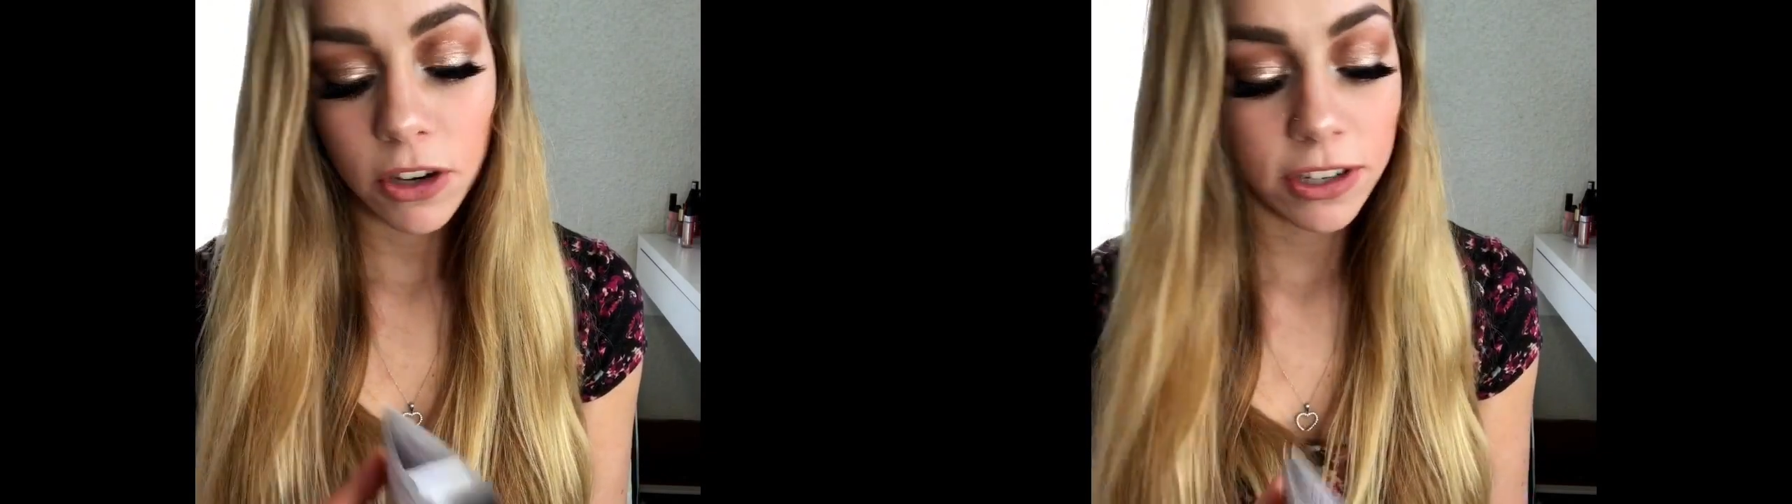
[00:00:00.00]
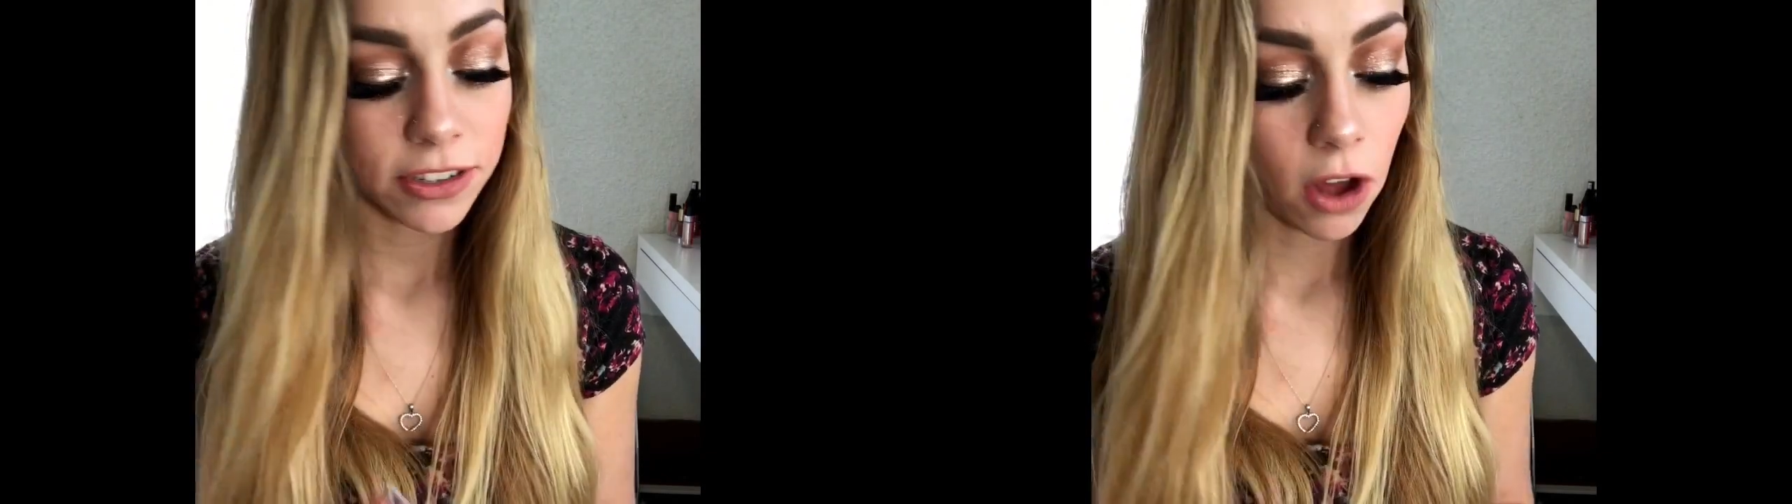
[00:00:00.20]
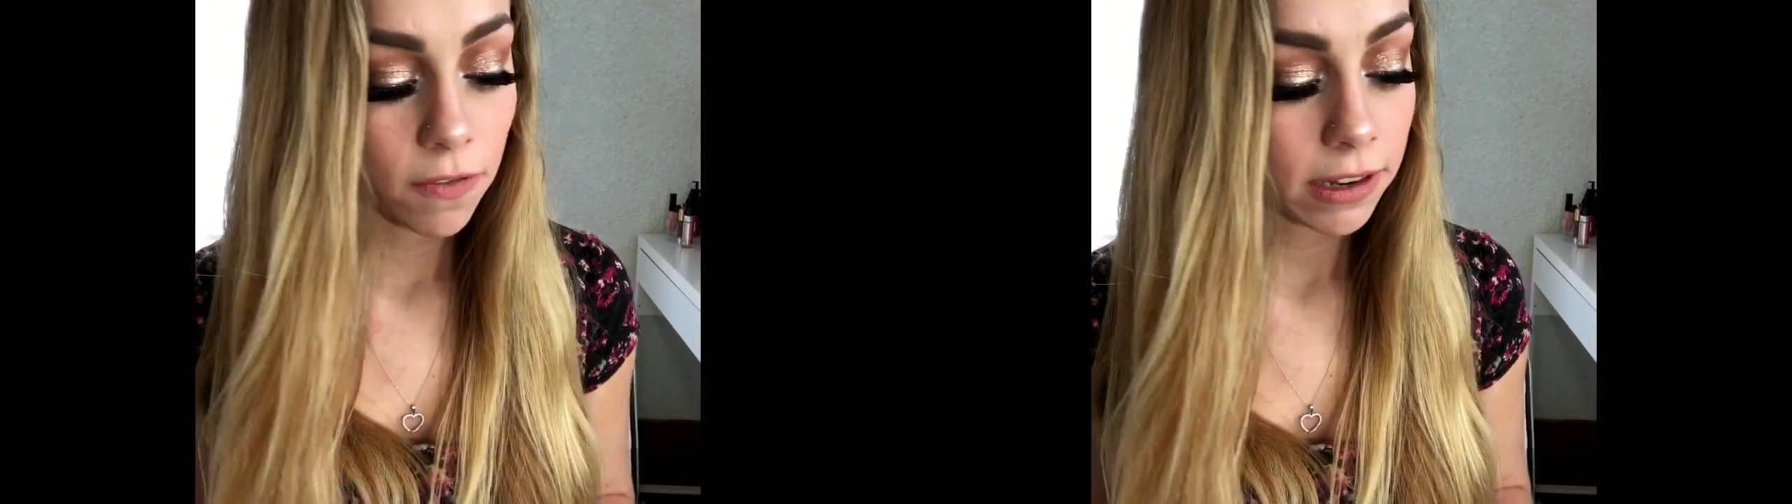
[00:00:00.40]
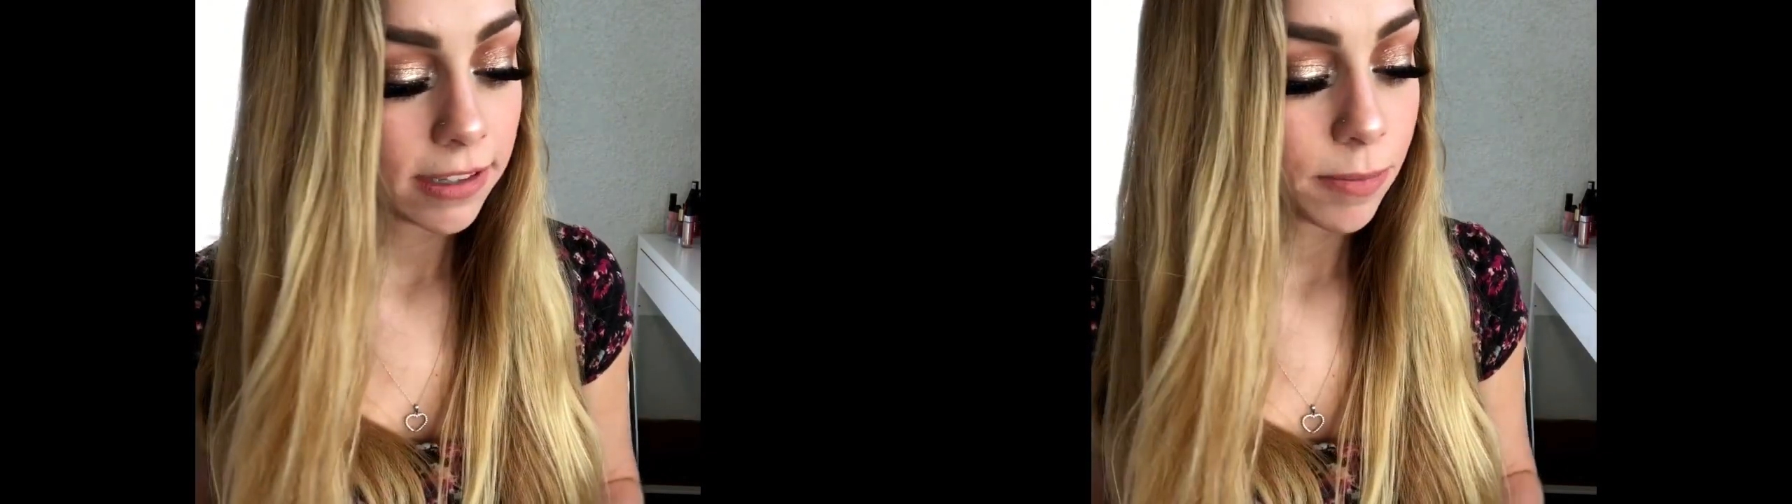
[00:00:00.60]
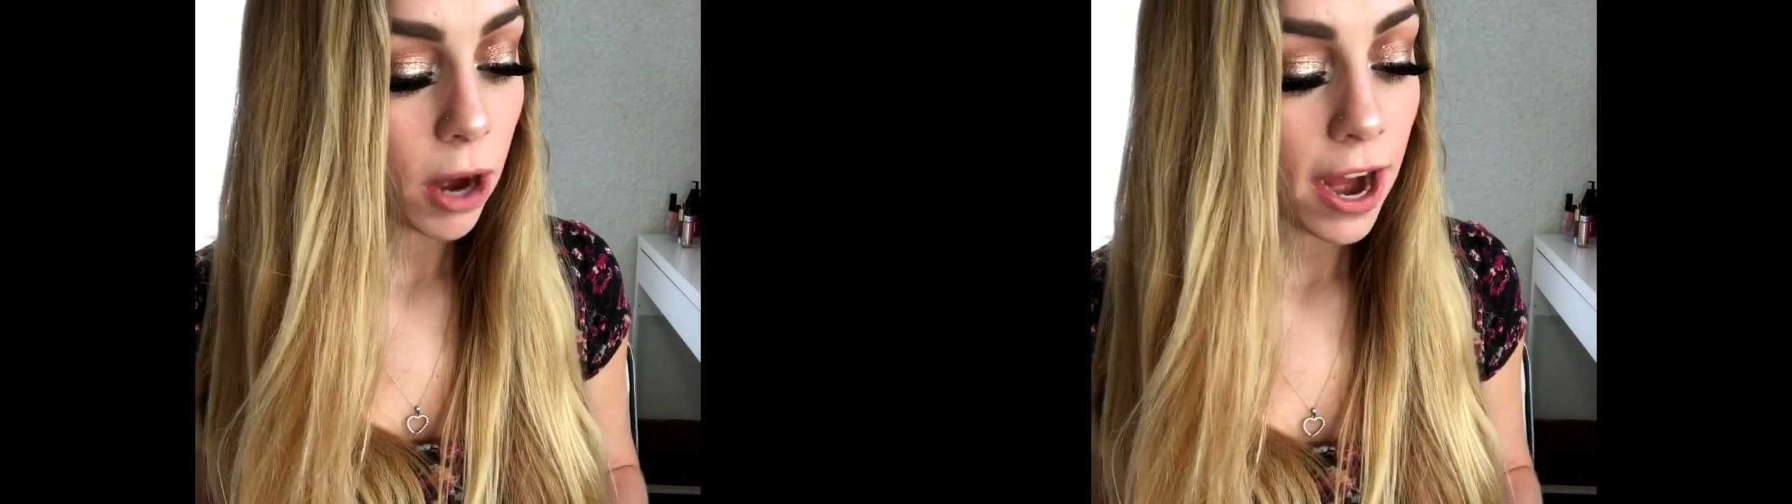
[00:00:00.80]
Dissolving
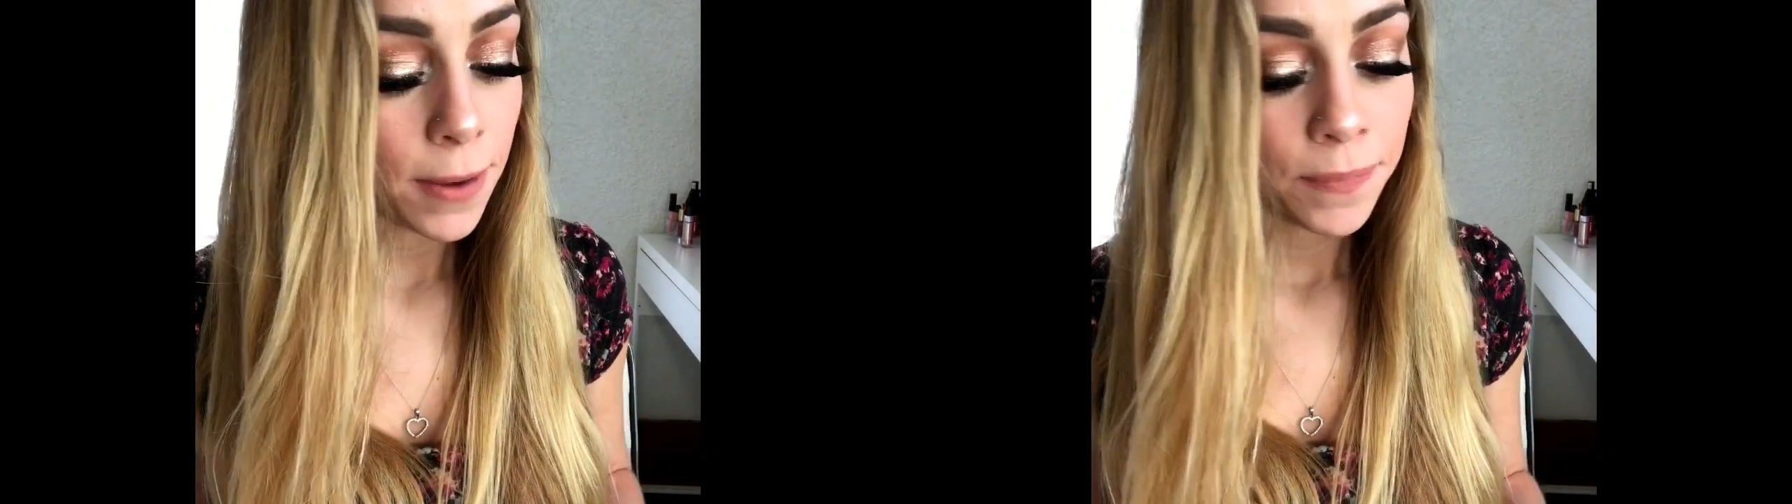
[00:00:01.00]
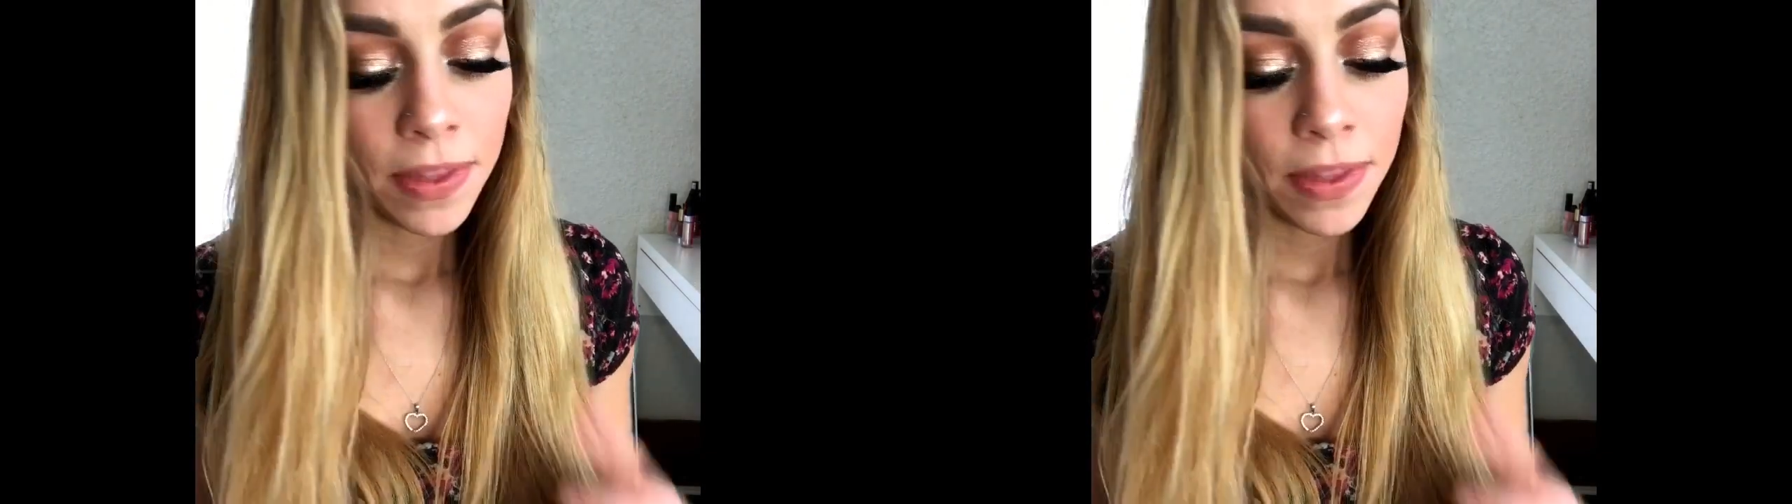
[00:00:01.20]
Spray.